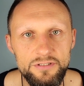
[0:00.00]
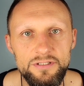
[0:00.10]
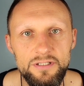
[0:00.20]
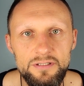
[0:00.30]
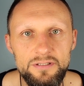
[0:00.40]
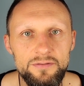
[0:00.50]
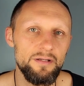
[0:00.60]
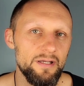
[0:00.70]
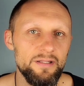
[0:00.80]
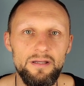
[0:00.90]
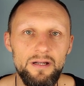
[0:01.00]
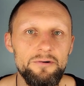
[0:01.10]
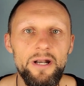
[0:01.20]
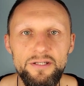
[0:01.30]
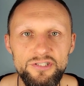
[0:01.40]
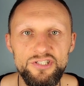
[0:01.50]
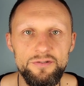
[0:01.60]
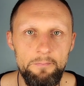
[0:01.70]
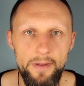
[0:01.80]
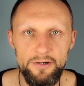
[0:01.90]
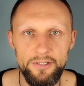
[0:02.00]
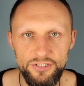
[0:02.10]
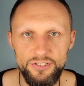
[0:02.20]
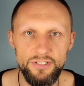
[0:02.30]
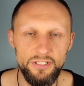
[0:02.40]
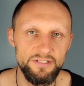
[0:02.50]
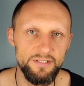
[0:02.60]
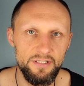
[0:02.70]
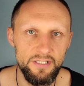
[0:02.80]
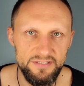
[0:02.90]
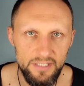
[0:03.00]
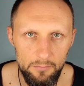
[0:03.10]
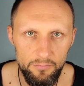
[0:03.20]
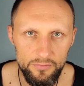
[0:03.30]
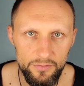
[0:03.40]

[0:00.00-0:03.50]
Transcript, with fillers: it. An arranged marriage is an example.